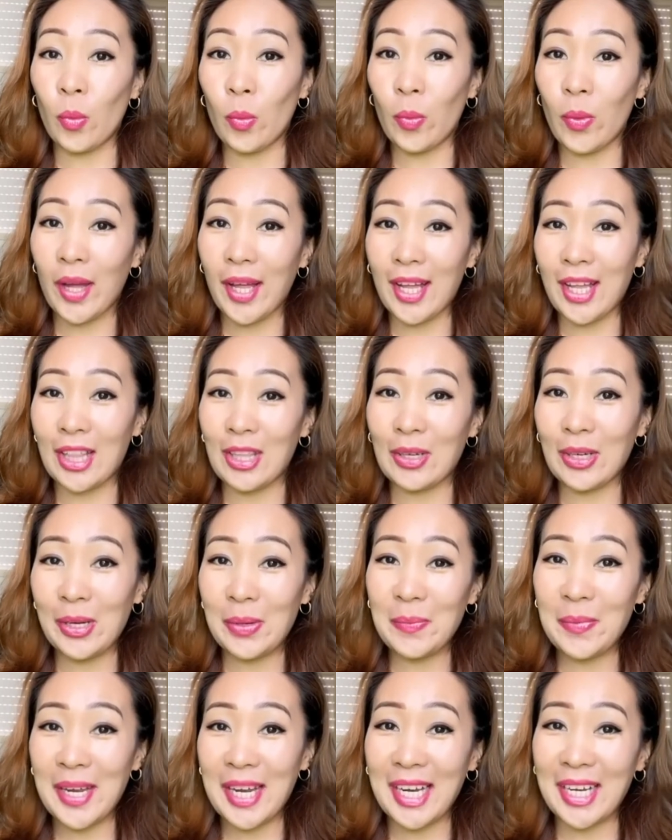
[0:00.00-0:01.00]
Well, hello again,
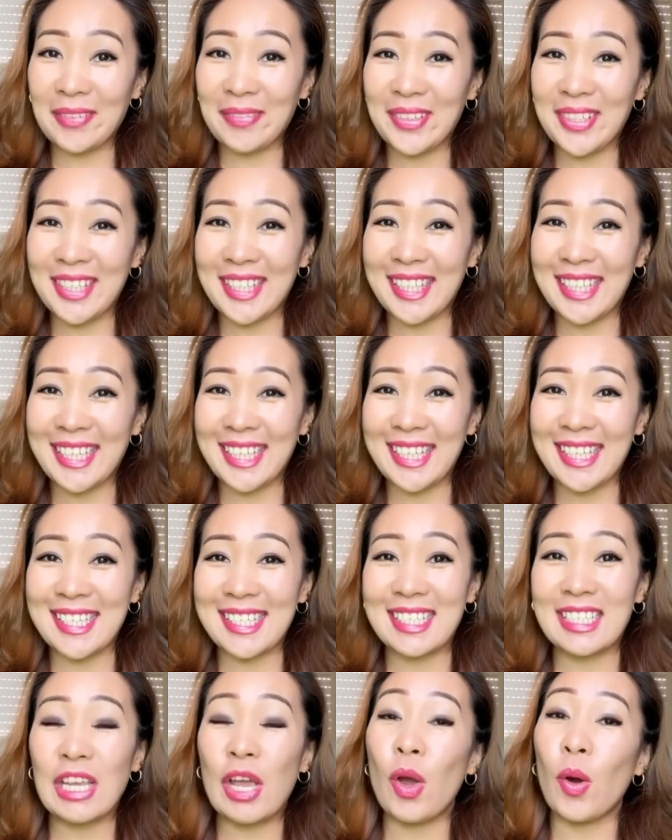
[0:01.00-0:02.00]
mga
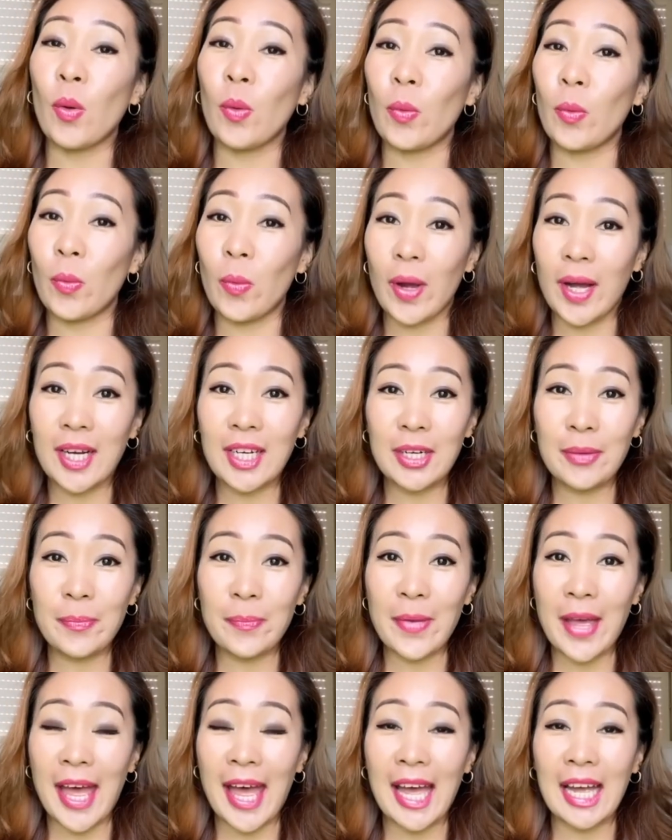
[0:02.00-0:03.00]
beauties. Welcome
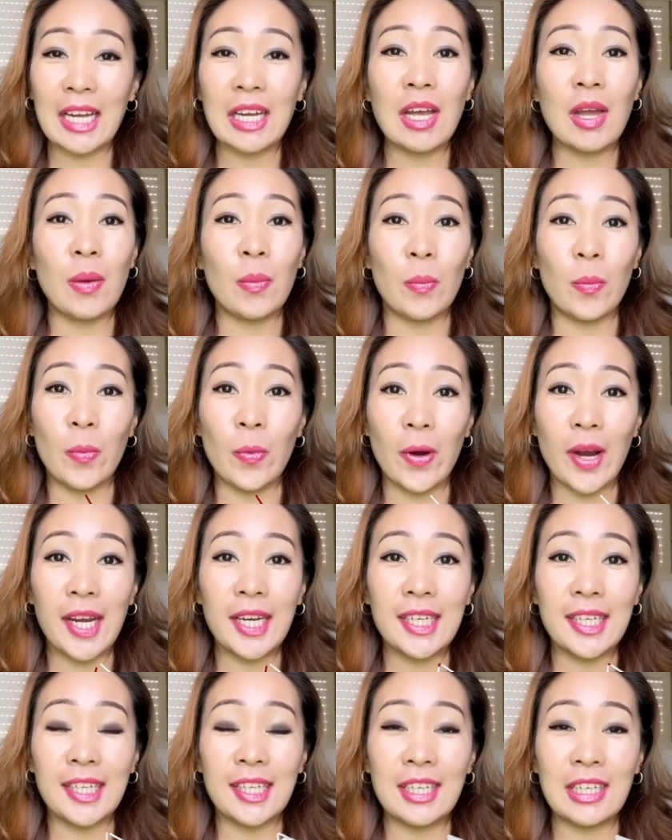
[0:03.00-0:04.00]
back,
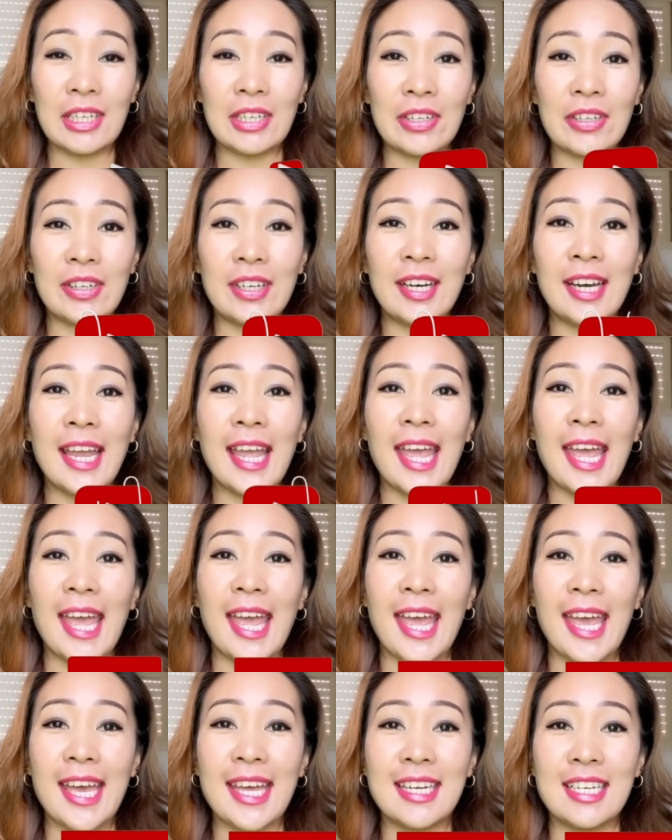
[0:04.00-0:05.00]
Bren here.
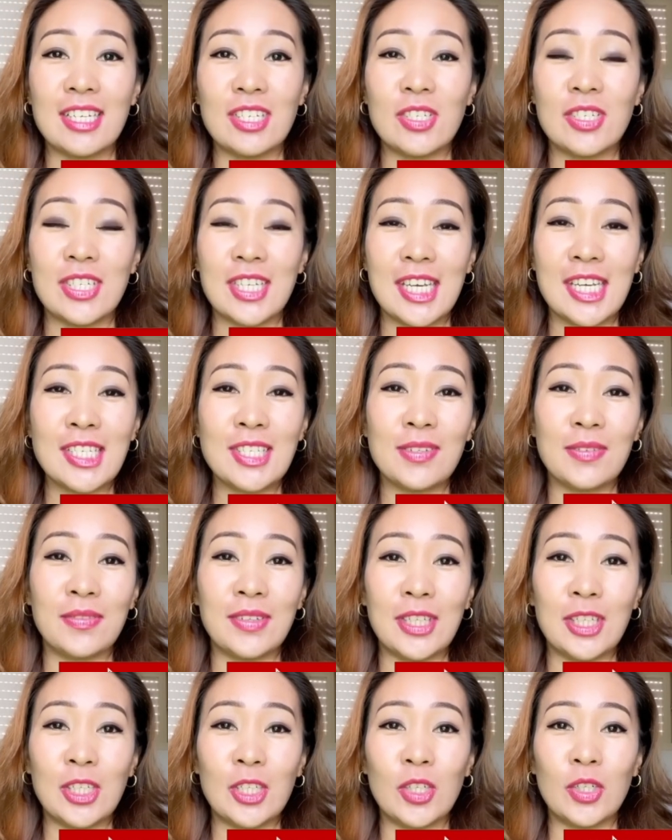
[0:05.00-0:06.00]
And in today's
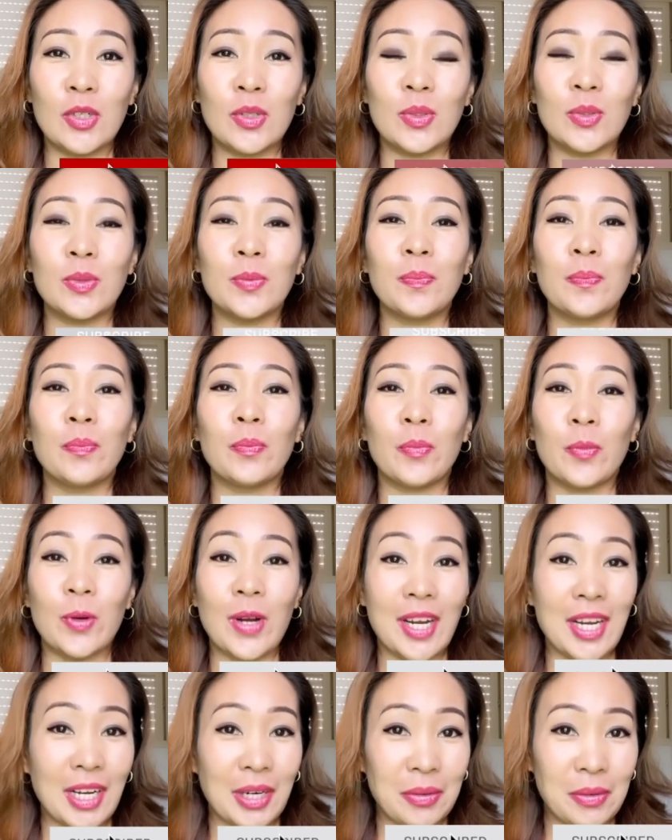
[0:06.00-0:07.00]
video,
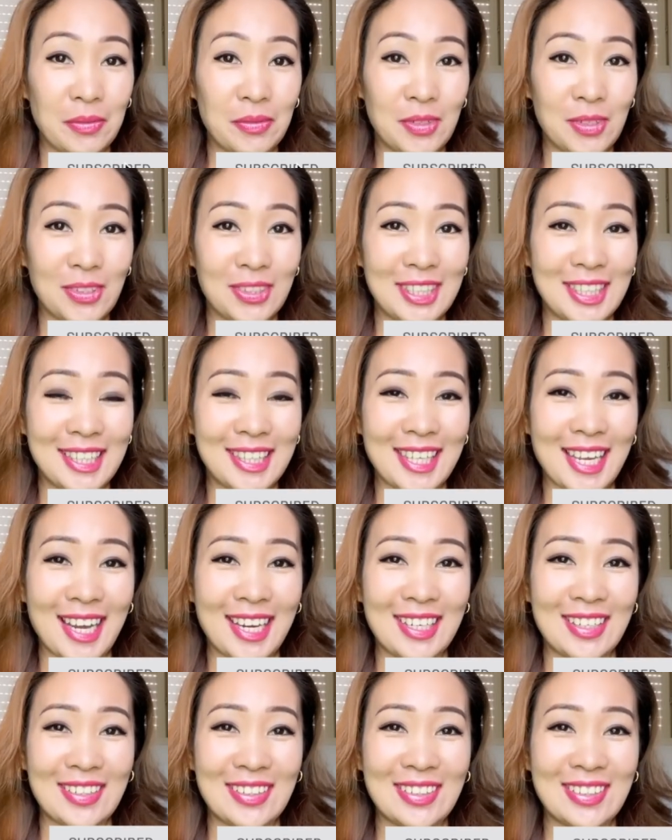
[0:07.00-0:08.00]
product review ulit
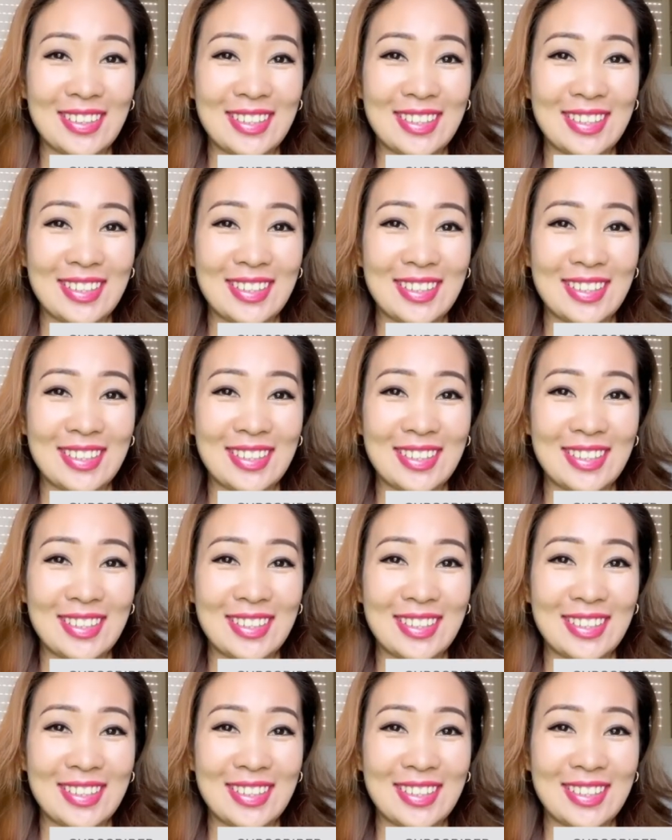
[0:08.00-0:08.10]
tayo.